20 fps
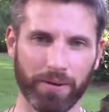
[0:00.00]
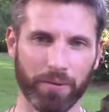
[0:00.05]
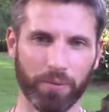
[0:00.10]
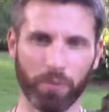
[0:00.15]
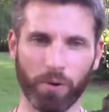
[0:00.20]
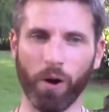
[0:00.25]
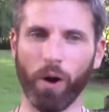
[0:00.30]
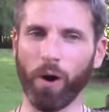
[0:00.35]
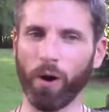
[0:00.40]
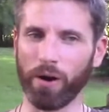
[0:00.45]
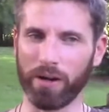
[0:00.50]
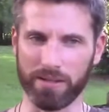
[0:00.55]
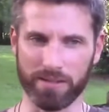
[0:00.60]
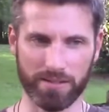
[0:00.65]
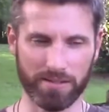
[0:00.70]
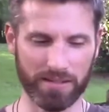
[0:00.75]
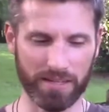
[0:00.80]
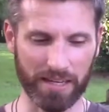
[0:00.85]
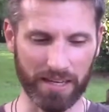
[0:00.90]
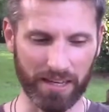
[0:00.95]
we're already
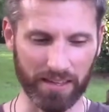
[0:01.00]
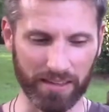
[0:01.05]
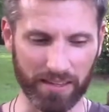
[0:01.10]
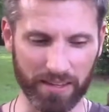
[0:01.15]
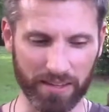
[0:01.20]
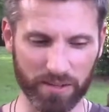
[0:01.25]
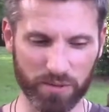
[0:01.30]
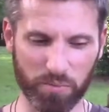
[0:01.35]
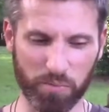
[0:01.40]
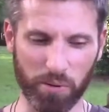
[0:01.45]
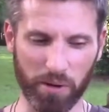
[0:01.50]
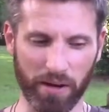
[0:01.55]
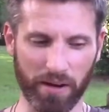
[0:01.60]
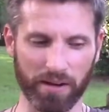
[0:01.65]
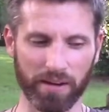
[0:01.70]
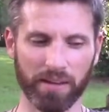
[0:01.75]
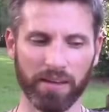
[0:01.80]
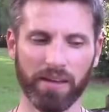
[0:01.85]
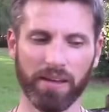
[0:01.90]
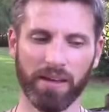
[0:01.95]
seeing this, but
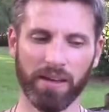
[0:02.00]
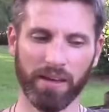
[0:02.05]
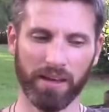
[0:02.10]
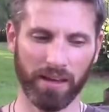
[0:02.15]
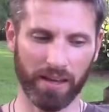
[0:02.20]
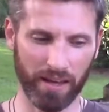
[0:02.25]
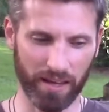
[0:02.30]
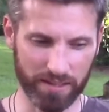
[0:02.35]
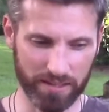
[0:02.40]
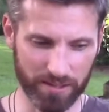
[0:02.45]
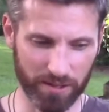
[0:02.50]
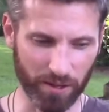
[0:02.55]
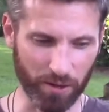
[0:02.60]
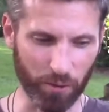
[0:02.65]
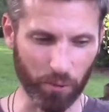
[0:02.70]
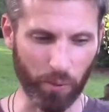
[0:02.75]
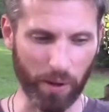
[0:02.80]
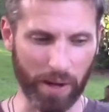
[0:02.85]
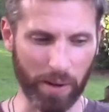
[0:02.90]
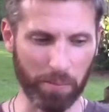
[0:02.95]
it's going to
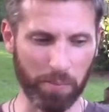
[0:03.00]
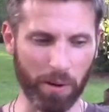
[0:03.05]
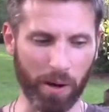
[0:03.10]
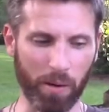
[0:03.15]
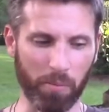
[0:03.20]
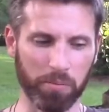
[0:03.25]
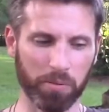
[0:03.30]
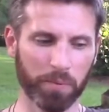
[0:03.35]
ramp up.